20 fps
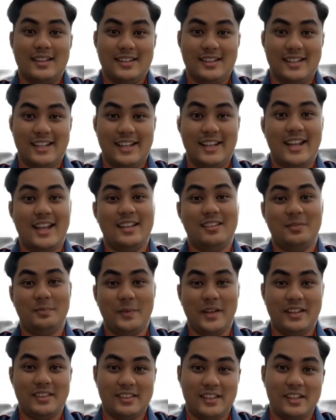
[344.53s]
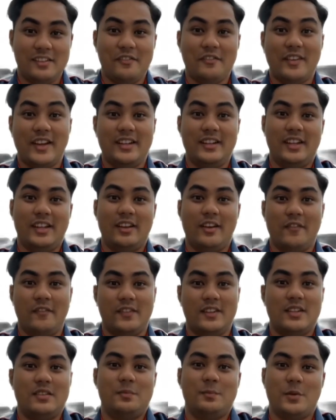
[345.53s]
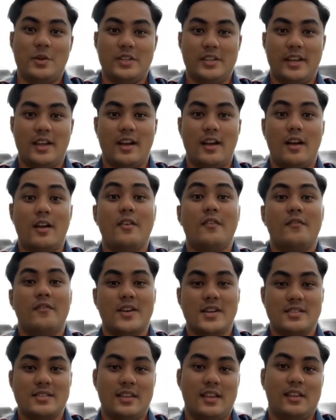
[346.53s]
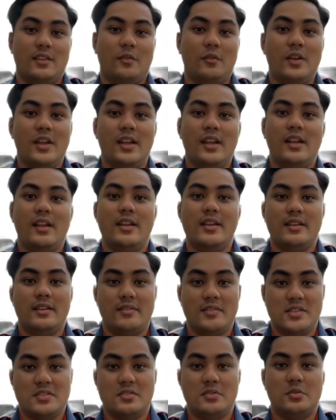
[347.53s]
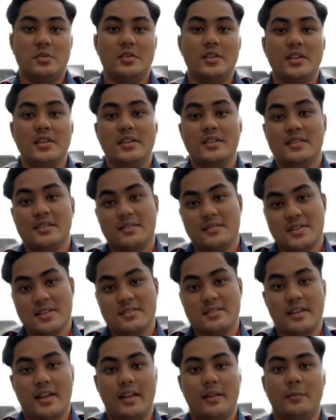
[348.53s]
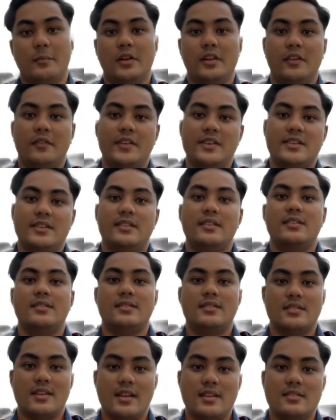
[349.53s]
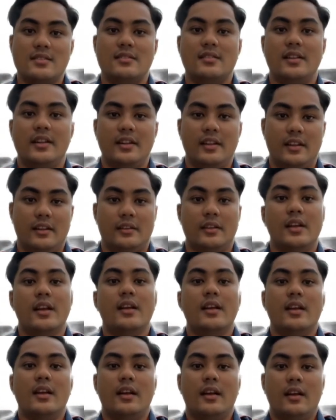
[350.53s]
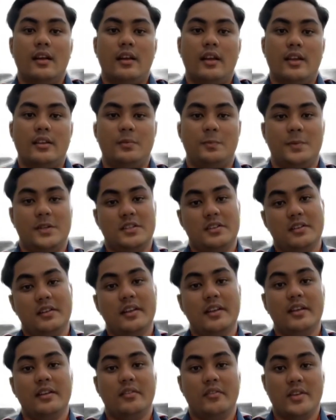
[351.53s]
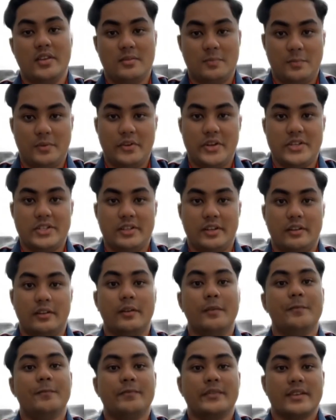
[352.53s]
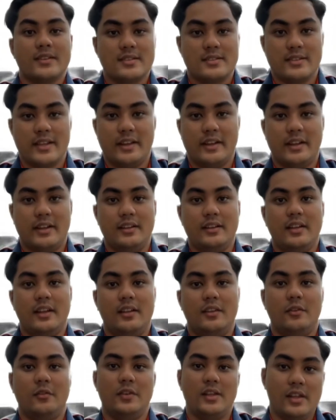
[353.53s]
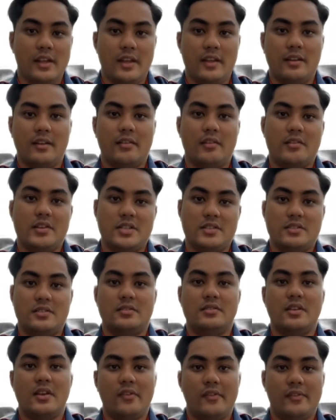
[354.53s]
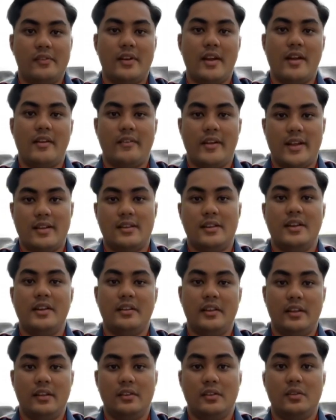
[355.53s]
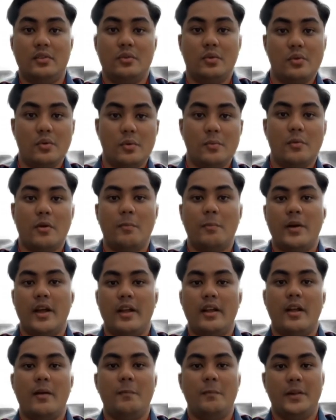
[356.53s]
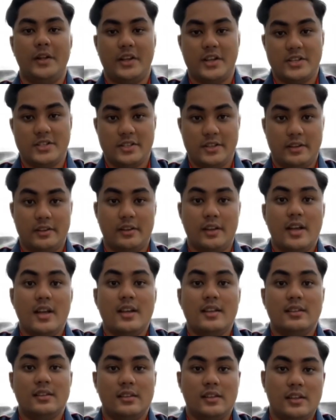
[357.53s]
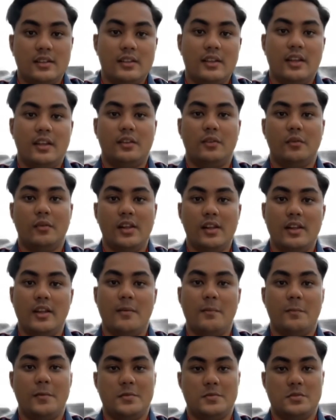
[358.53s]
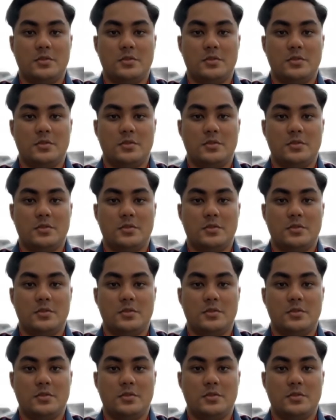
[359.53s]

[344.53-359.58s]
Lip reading: The expected findings of this project are: first, it will increase student interest and motivation in science learning, especially in respiration. Second, it will encourage self-direct learning through mobile application. Third, it will improve